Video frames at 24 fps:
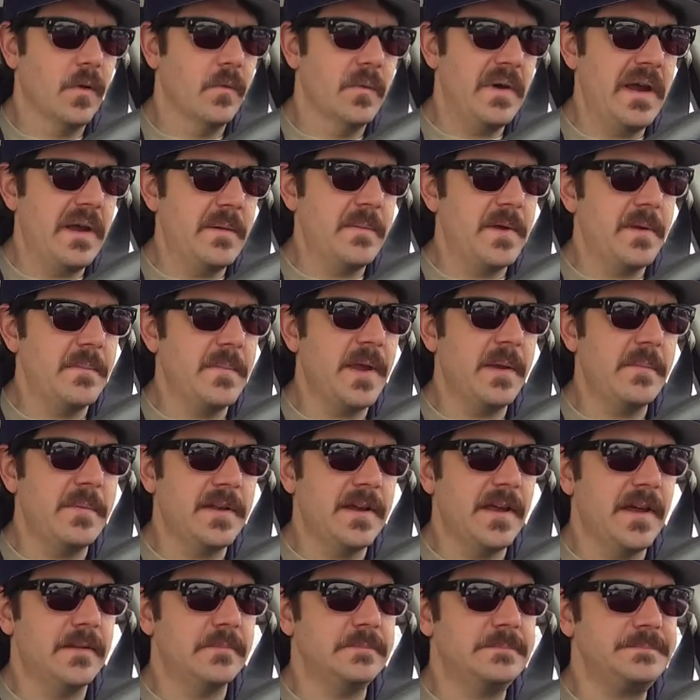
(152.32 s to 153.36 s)
Wait a minute, maybe
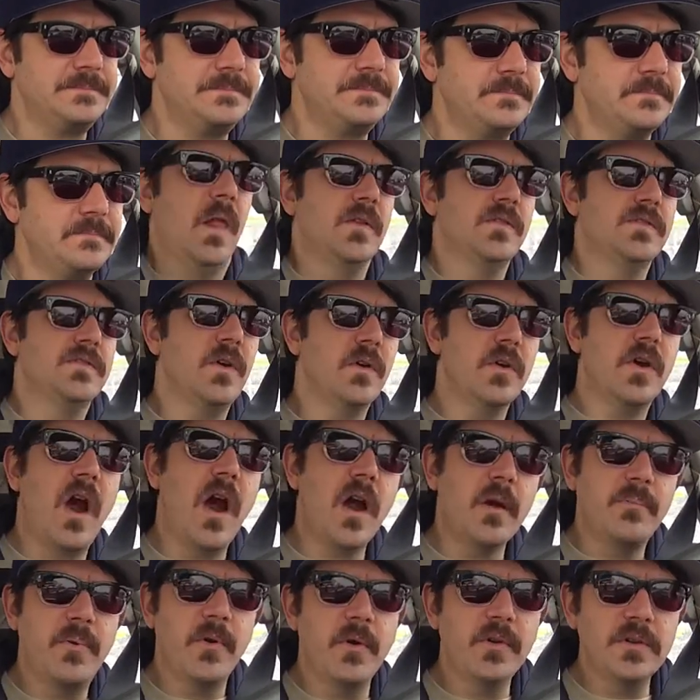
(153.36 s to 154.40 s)
not. So
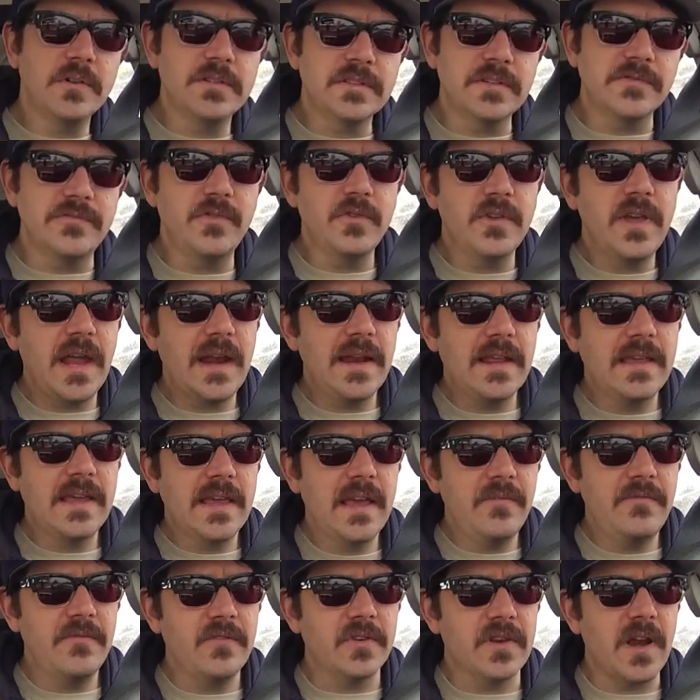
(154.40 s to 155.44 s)
Carpoolers, if you get a
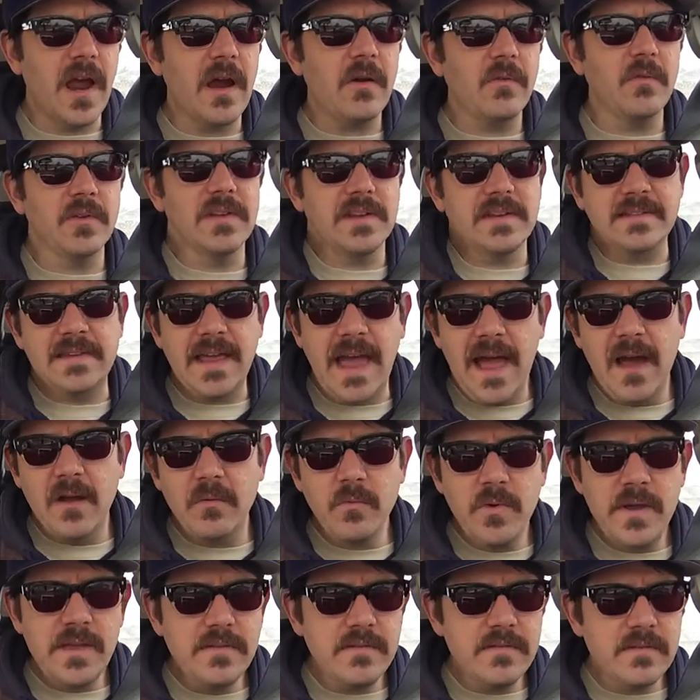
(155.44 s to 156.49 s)
gift you're not really
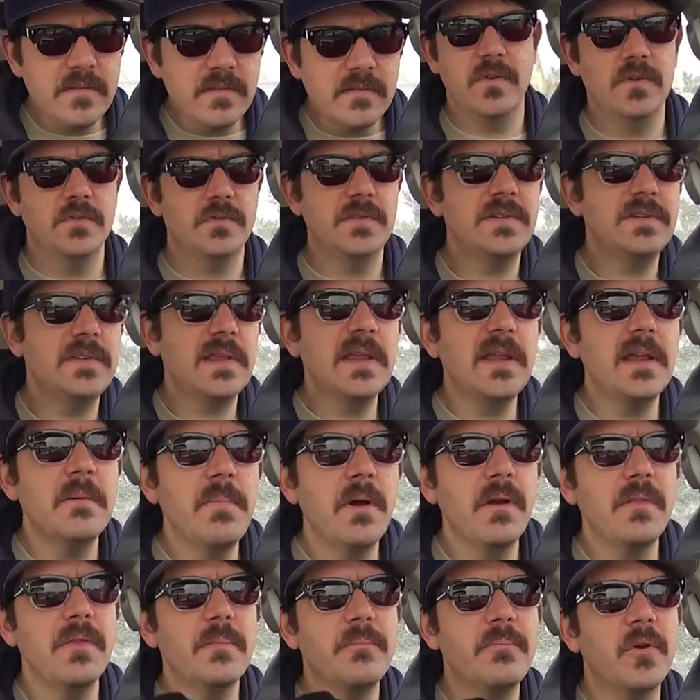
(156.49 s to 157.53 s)
down with, just think
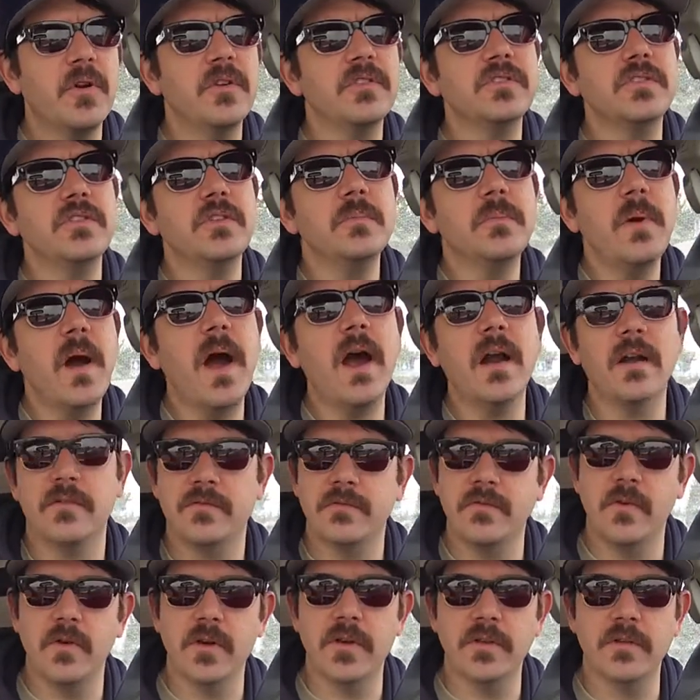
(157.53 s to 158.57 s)
about the person who bought it
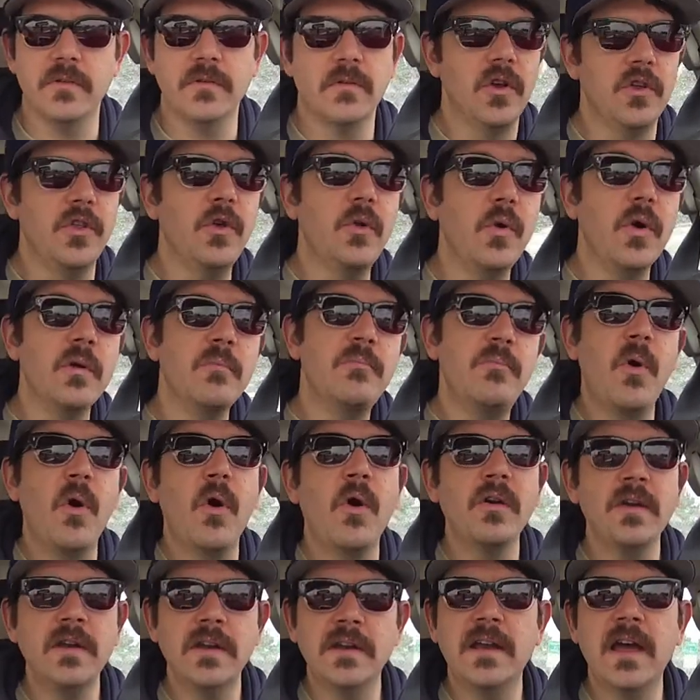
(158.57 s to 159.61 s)
for you. You were
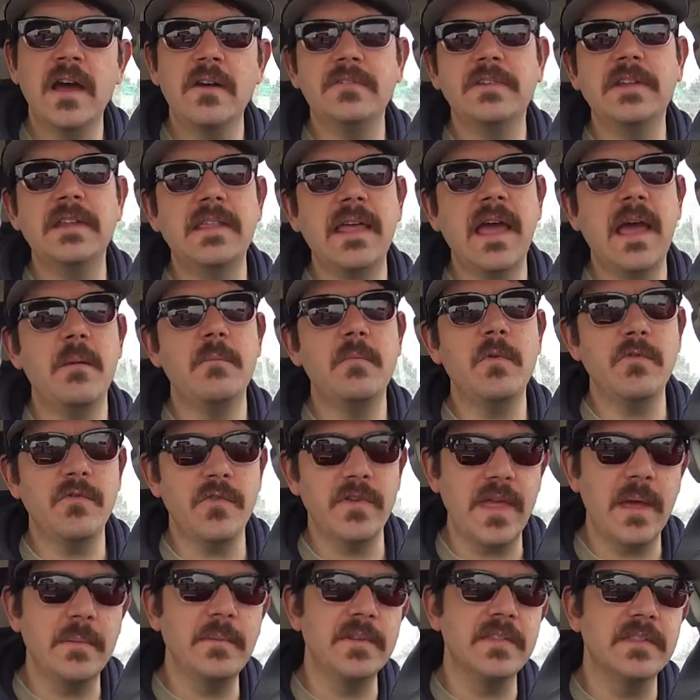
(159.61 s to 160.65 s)
important enough to them
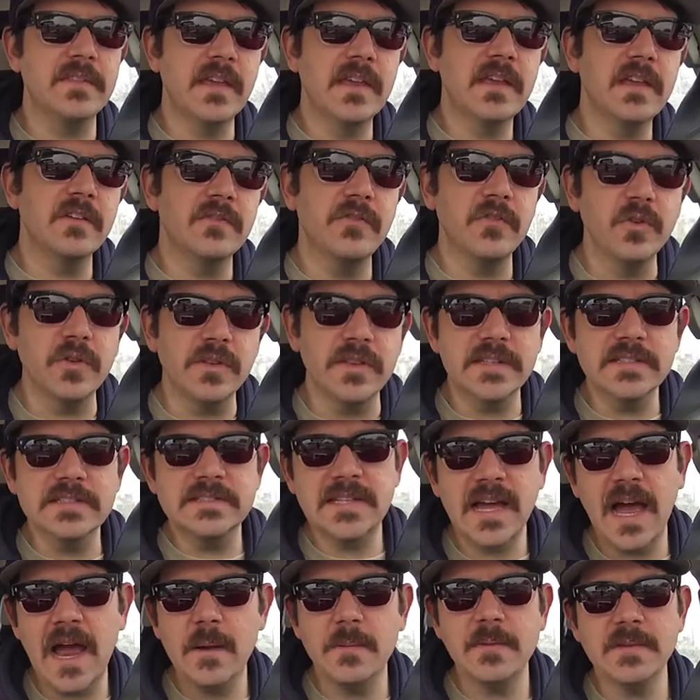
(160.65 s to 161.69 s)
for them to think of you at this
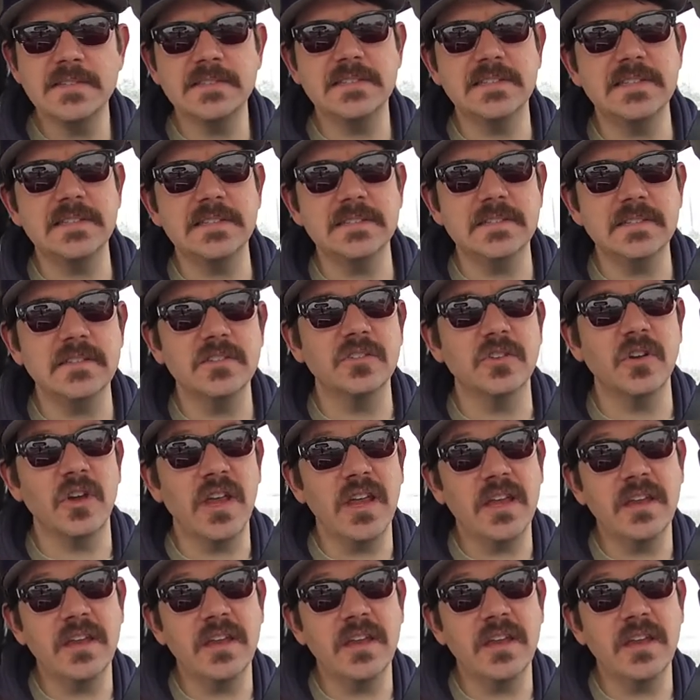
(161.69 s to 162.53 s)
time of the season to